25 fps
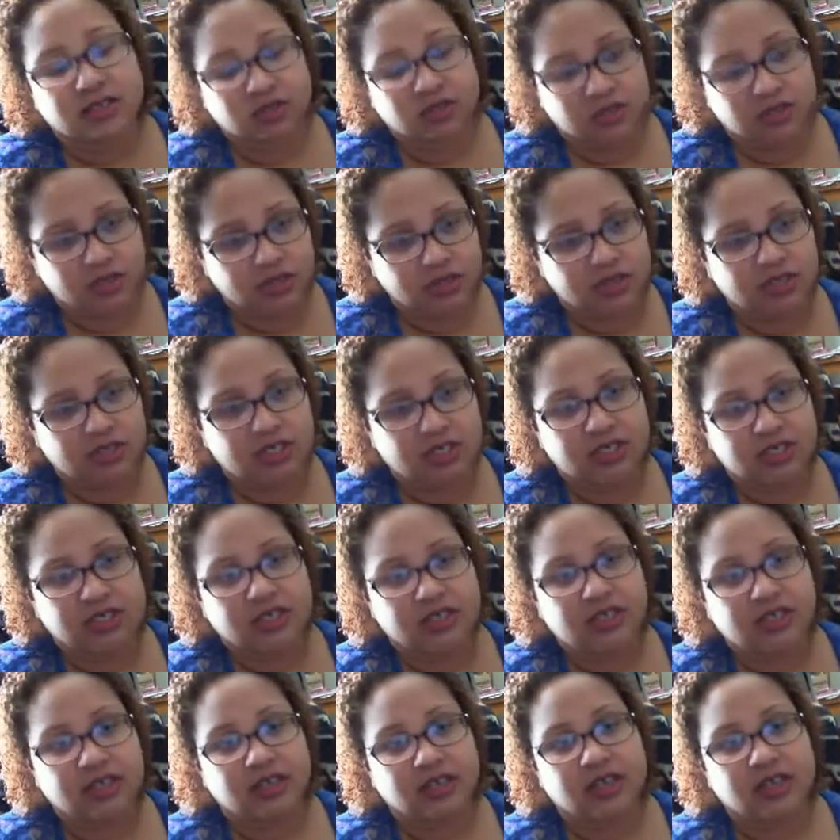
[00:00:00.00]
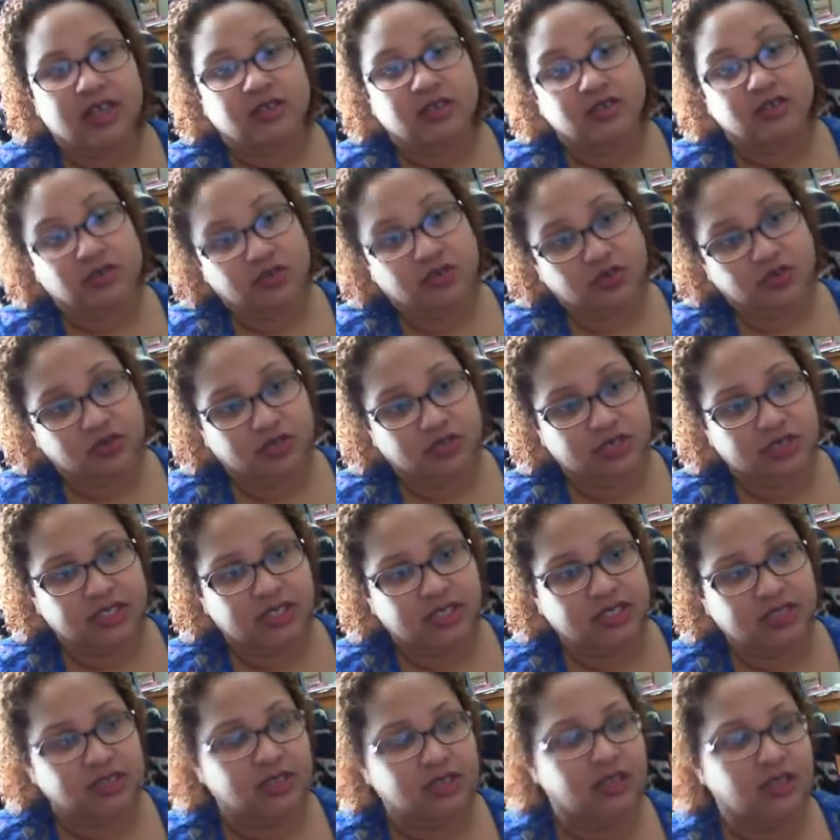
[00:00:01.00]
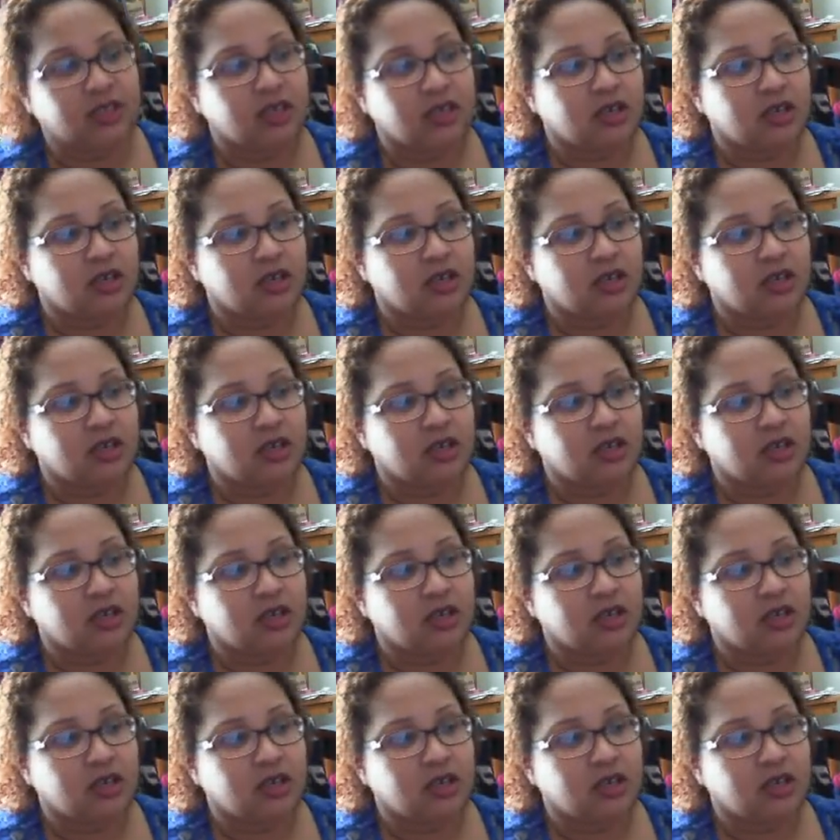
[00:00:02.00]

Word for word: solar deity and a lunar deity.